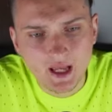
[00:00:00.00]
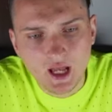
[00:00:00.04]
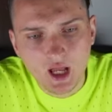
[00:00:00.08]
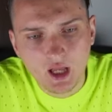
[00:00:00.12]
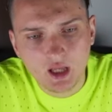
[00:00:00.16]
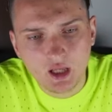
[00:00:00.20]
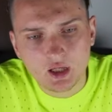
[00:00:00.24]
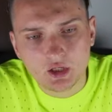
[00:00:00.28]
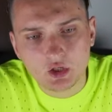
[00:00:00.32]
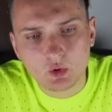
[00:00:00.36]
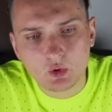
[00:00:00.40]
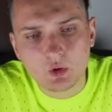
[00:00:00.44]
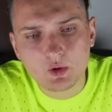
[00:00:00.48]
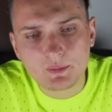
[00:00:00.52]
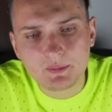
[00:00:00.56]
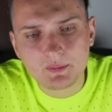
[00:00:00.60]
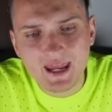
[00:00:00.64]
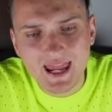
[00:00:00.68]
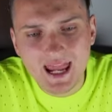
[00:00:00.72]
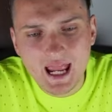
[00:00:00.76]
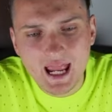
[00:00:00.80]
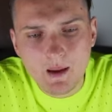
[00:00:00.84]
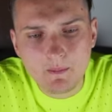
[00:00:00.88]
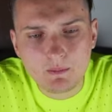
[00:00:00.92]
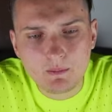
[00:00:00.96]
You won't be
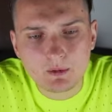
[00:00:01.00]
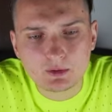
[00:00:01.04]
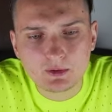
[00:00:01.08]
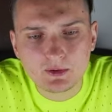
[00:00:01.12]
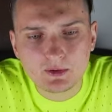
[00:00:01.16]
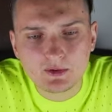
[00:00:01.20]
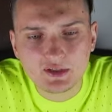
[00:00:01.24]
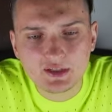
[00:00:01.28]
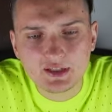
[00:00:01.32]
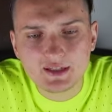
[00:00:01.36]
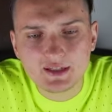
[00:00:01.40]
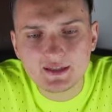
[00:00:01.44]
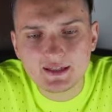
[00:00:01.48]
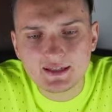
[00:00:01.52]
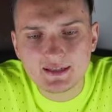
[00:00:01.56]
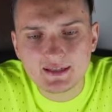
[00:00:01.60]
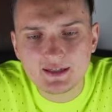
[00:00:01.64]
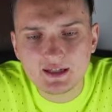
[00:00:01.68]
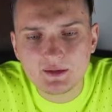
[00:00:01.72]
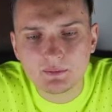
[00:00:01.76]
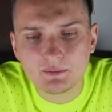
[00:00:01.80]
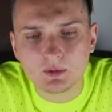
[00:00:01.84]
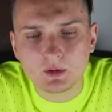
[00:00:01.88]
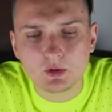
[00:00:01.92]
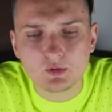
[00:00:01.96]
able to see this
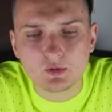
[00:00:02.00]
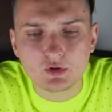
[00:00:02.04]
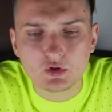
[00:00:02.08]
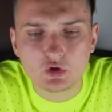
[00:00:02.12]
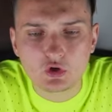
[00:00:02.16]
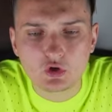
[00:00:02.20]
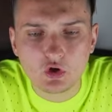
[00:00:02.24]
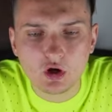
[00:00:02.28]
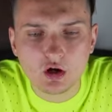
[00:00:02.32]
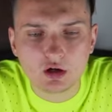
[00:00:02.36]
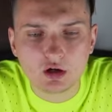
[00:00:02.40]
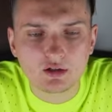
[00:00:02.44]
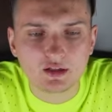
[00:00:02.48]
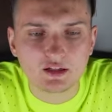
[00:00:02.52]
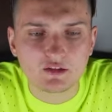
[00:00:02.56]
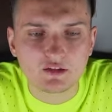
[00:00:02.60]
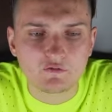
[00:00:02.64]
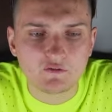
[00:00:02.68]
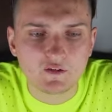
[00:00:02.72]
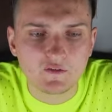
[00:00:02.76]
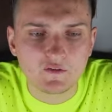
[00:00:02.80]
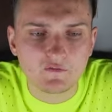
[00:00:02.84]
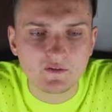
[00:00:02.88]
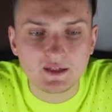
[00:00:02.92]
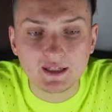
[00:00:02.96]
dip on the chart in
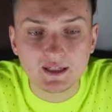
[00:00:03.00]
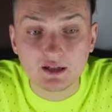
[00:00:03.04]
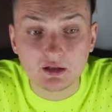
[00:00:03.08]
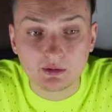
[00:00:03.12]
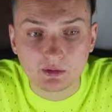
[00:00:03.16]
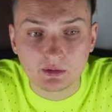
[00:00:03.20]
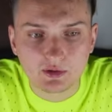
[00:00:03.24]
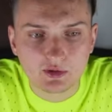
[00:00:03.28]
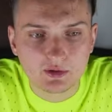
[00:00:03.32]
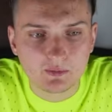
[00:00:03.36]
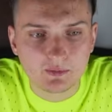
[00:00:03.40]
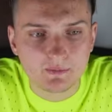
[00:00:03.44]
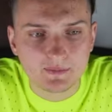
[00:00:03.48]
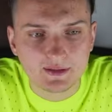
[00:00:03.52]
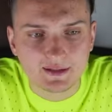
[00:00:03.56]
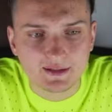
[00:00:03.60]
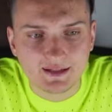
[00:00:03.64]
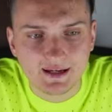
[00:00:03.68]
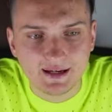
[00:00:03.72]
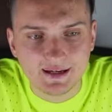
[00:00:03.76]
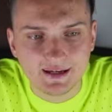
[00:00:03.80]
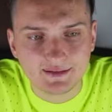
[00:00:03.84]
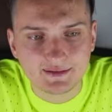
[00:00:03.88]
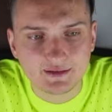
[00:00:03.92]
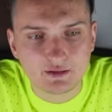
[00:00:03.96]
50 years,
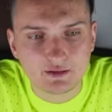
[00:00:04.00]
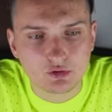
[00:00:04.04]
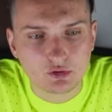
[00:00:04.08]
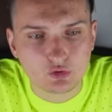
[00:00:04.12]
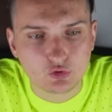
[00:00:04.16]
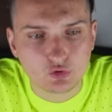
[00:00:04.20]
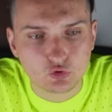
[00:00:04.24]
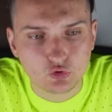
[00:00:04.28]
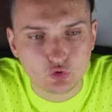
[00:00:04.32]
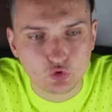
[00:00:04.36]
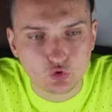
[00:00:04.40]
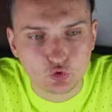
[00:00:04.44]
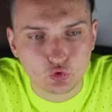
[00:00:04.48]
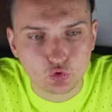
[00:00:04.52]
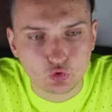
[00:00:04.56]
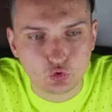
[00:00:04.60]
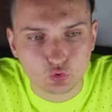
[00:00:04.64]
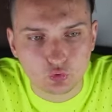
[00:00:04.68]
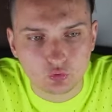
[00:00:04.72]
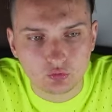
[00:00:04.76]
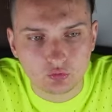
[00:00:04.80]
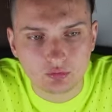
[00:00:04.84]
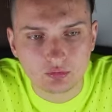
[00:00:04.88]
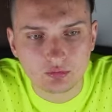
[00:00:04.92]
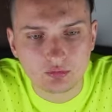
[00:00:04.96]
says
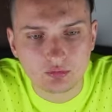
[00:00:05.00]
Jusu.